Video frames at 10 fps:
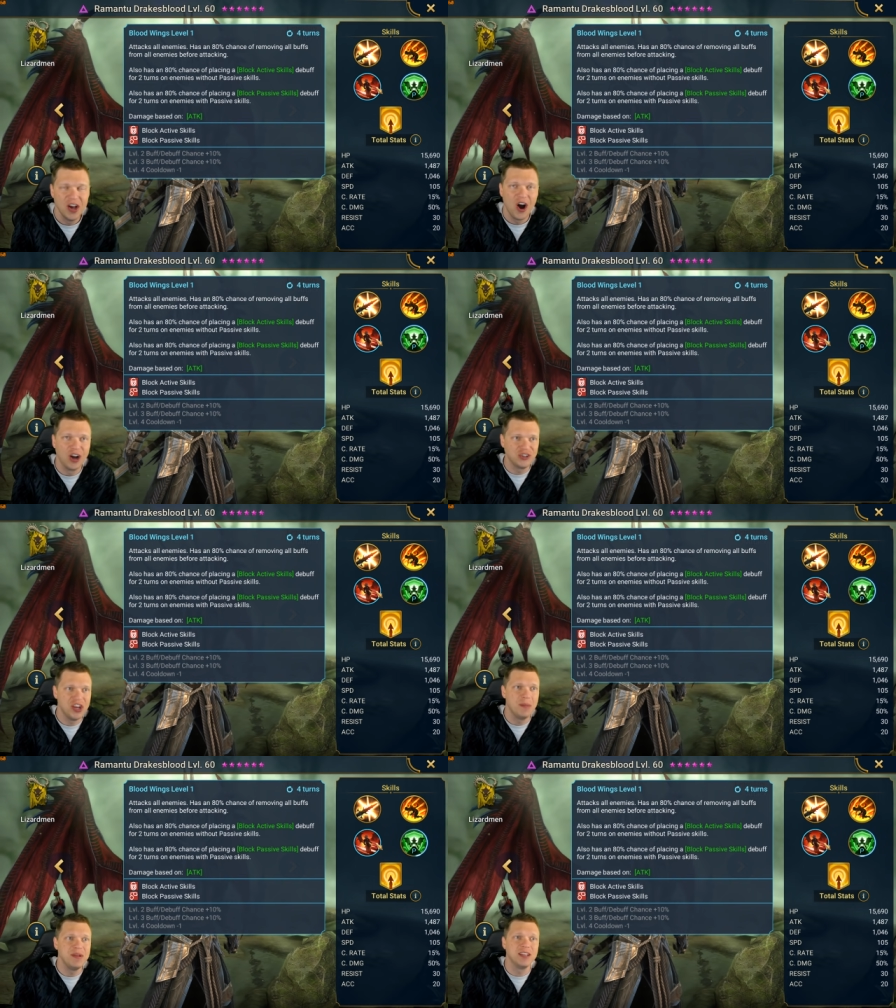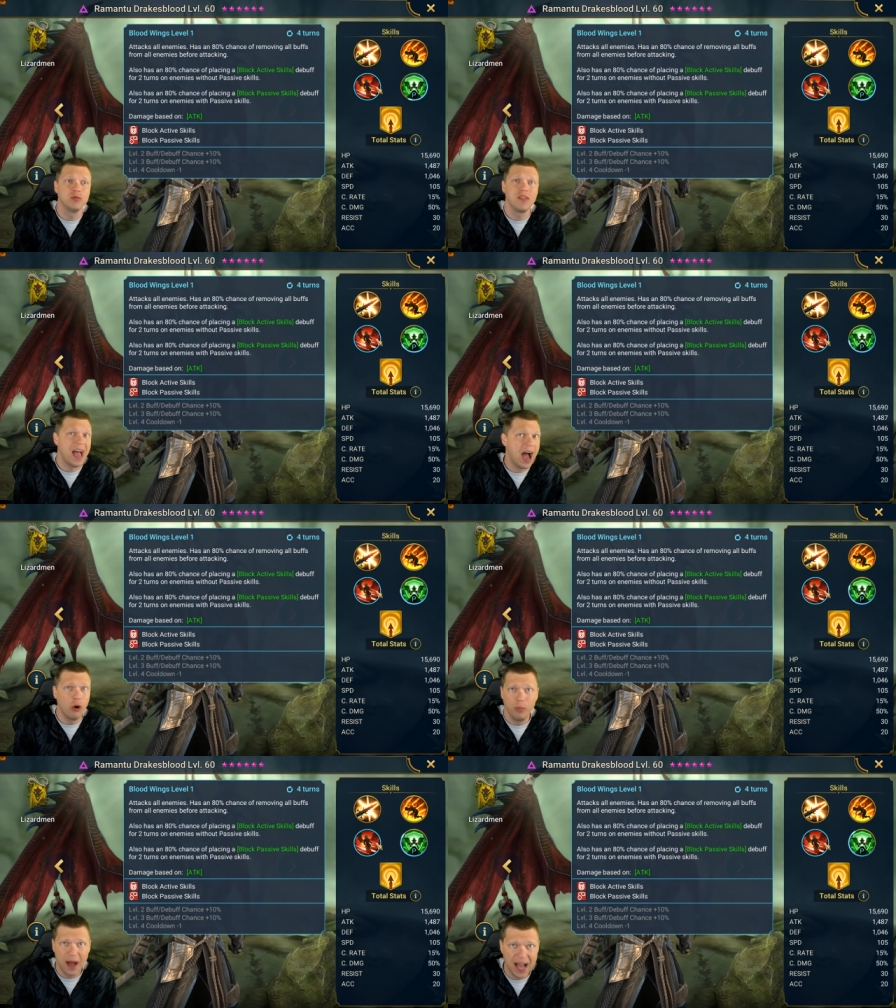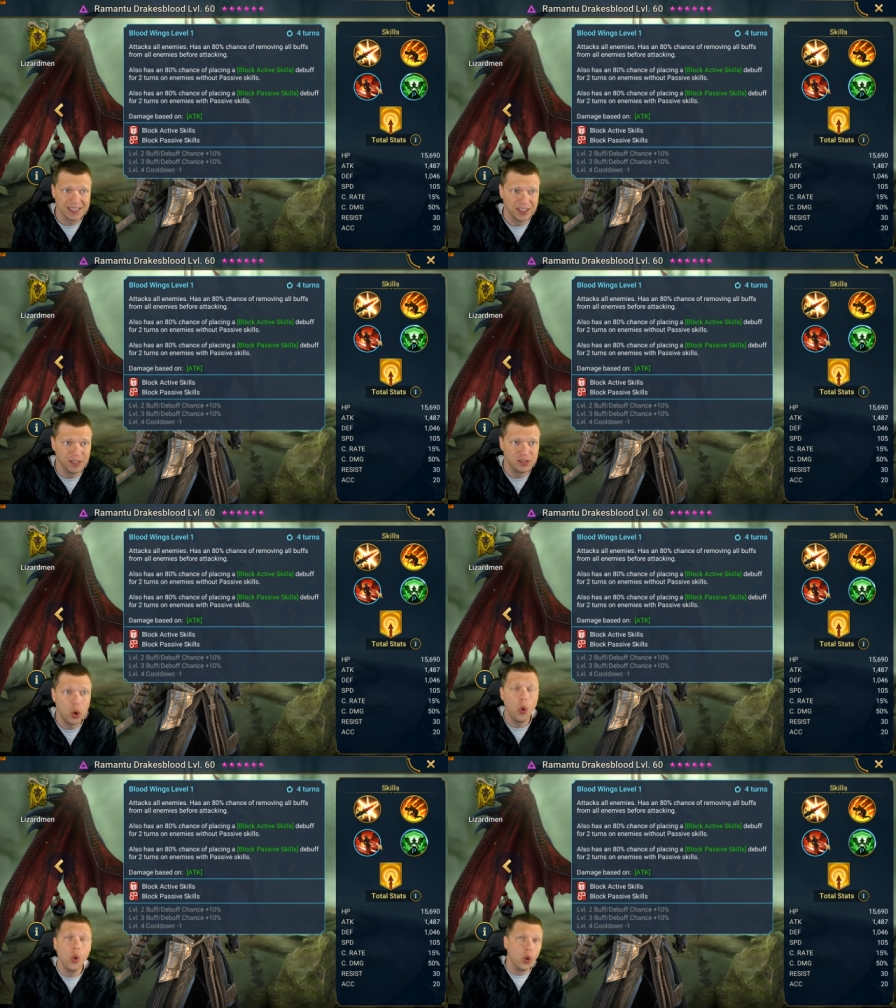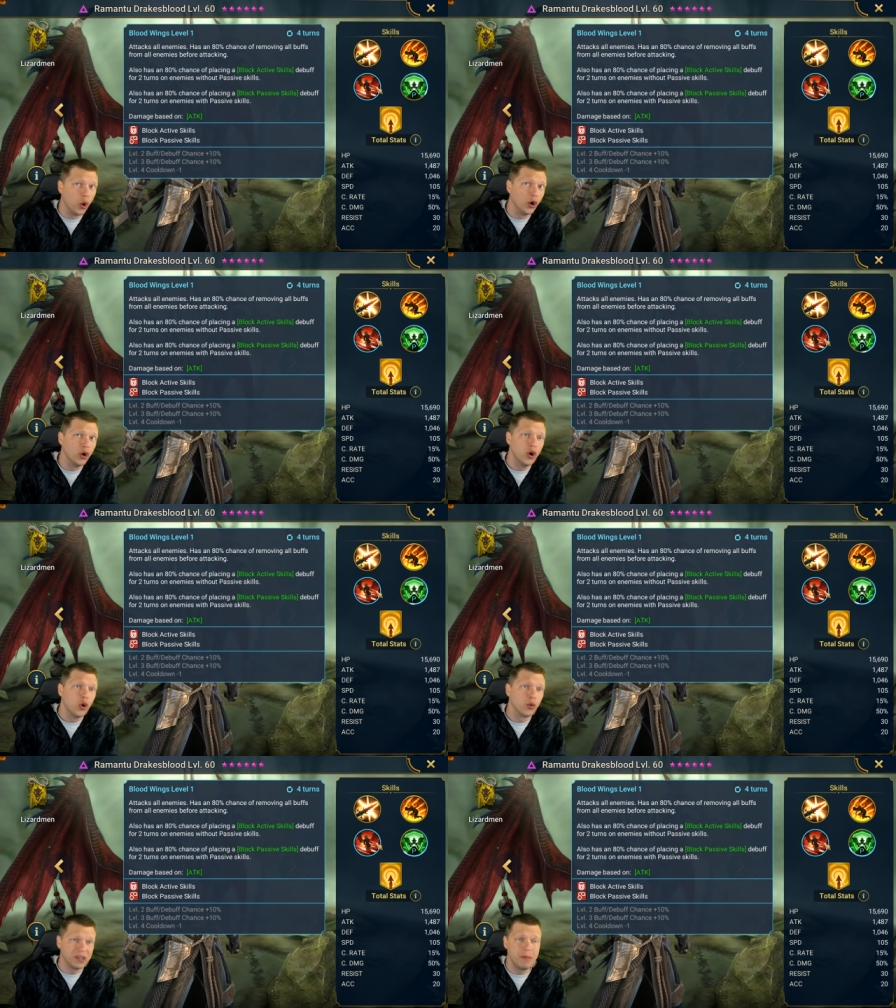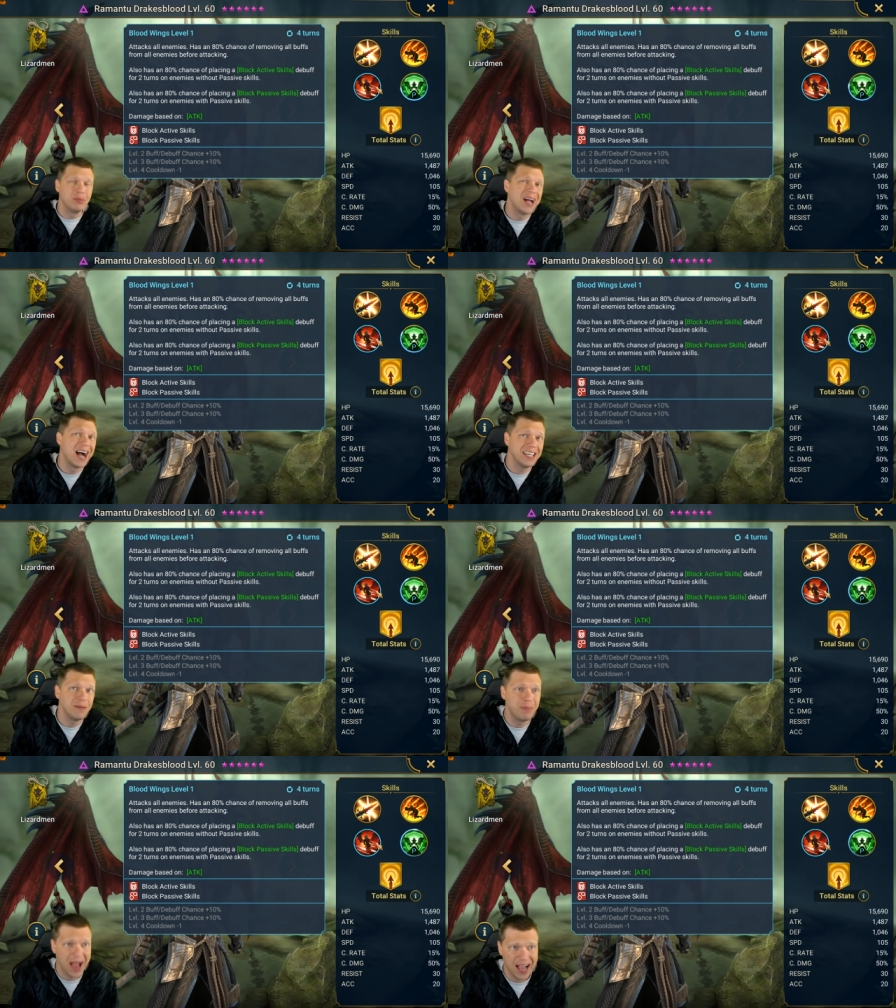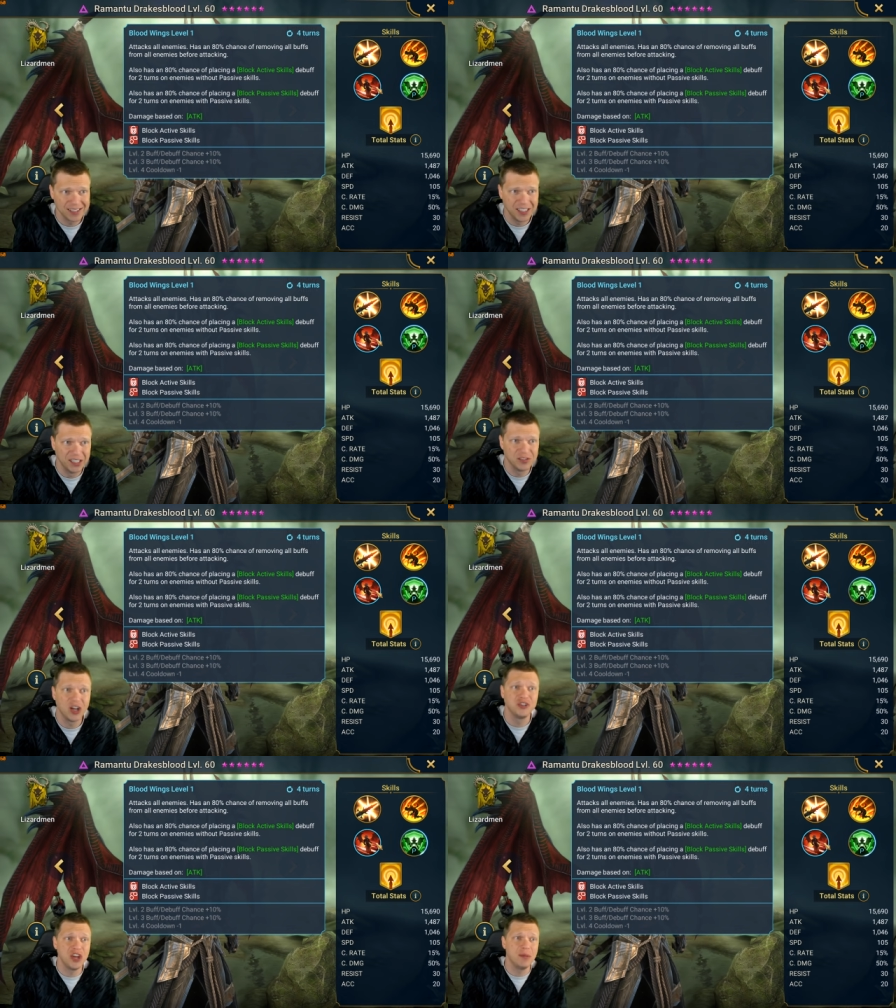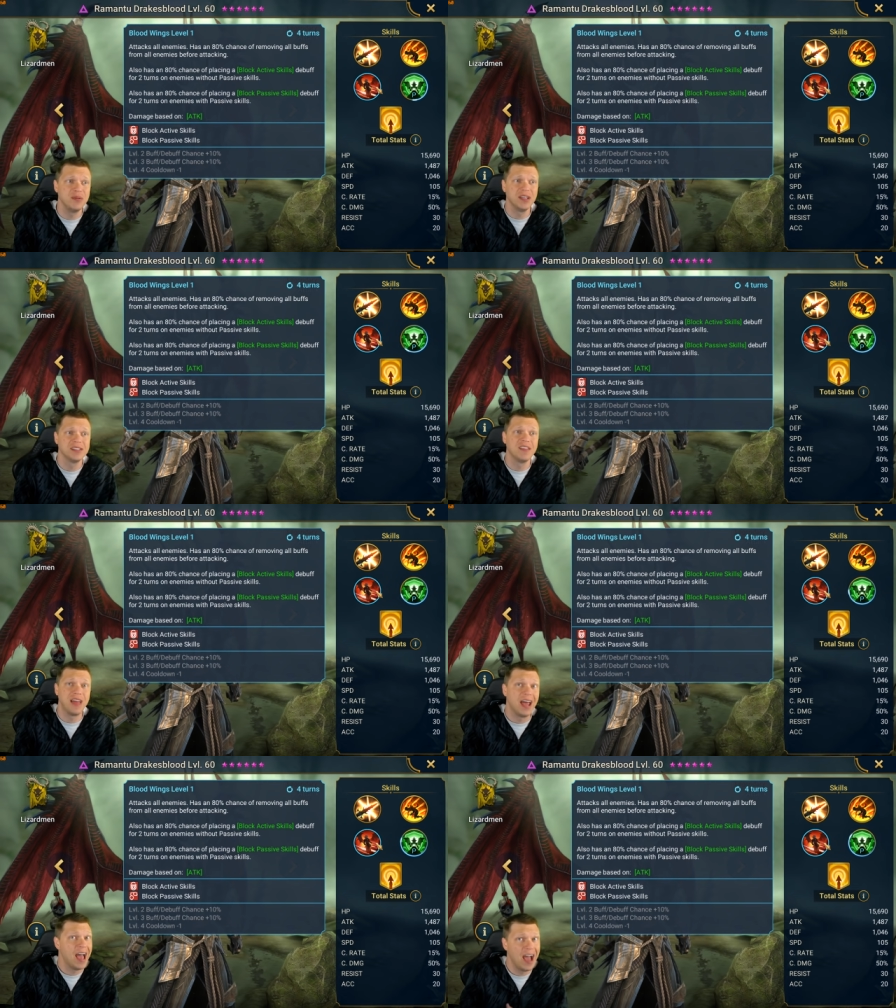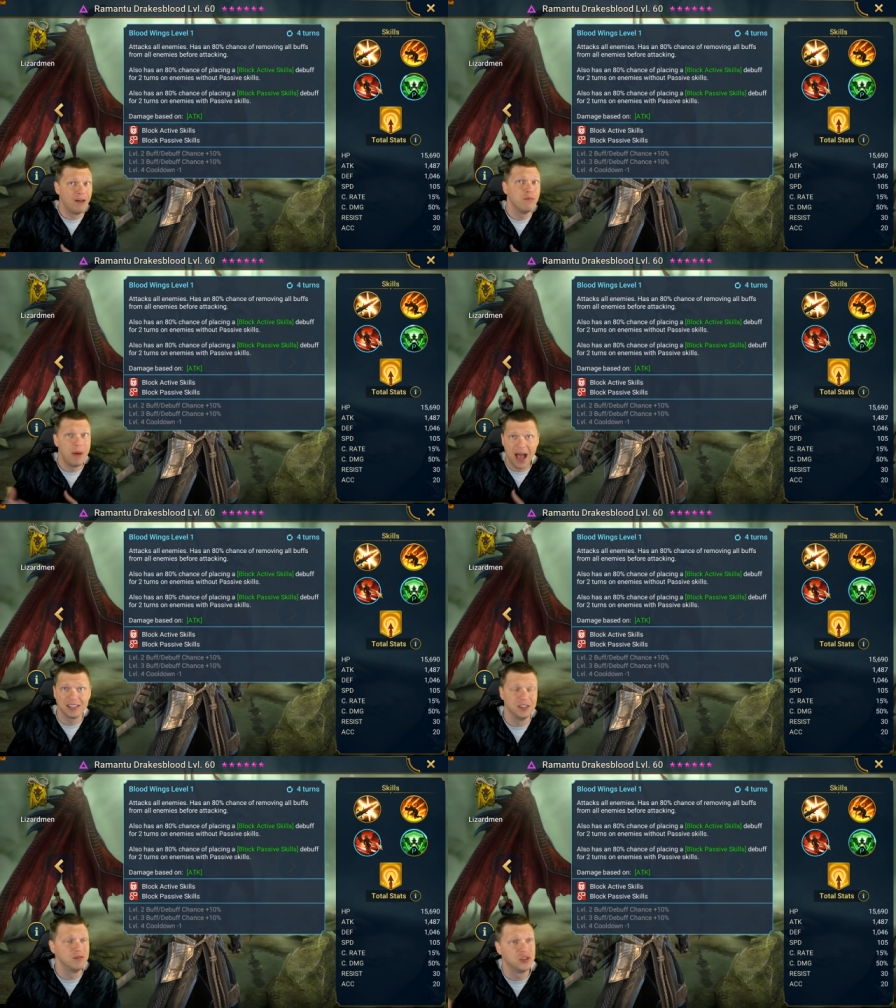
on champions without passives or we're going to be blocking passives on champions that have passives.